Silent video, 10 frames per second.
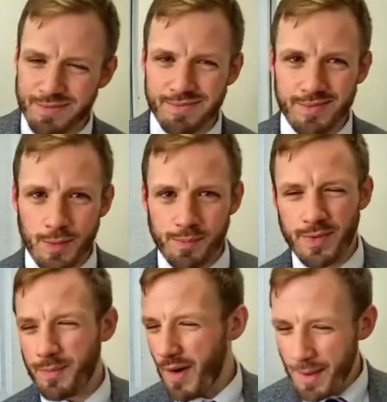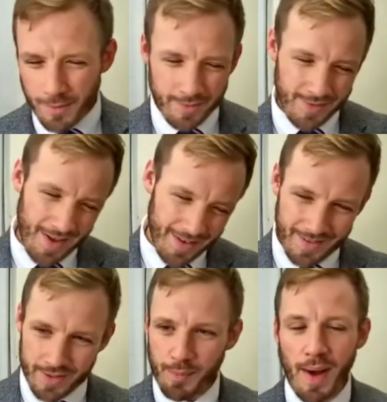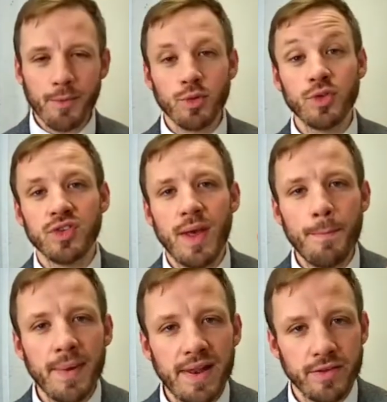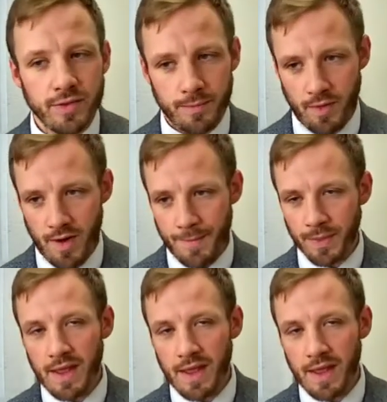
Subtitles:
the Bible, no, the Bible's all symbolism, all right?